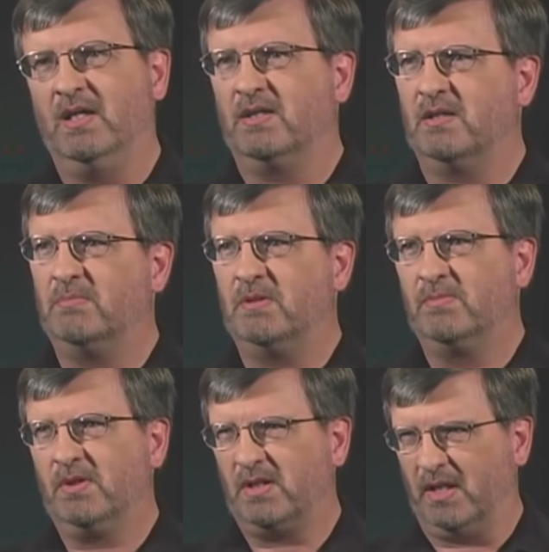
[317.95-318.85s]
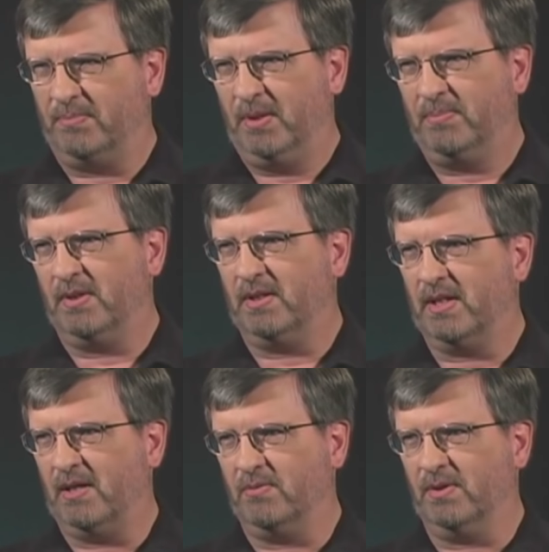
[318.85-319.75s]
and some of them looked like people
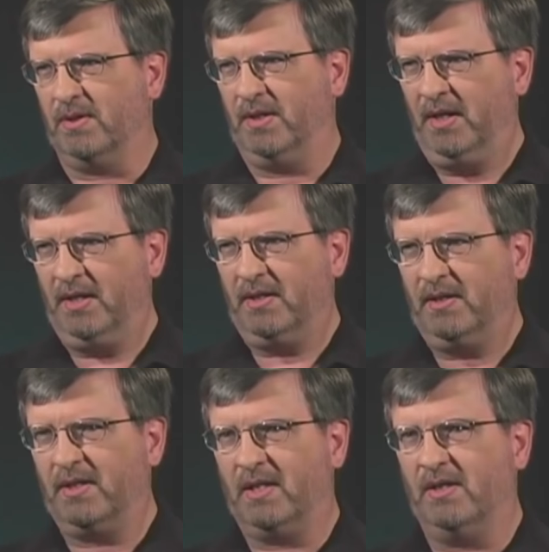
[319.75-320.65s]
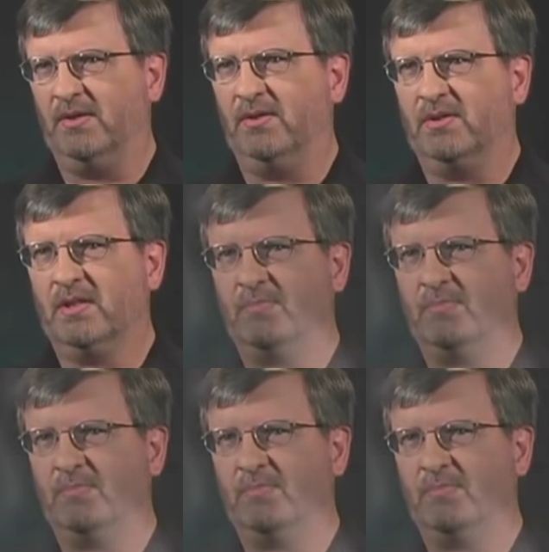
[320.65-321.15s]
that were dead that I knew, and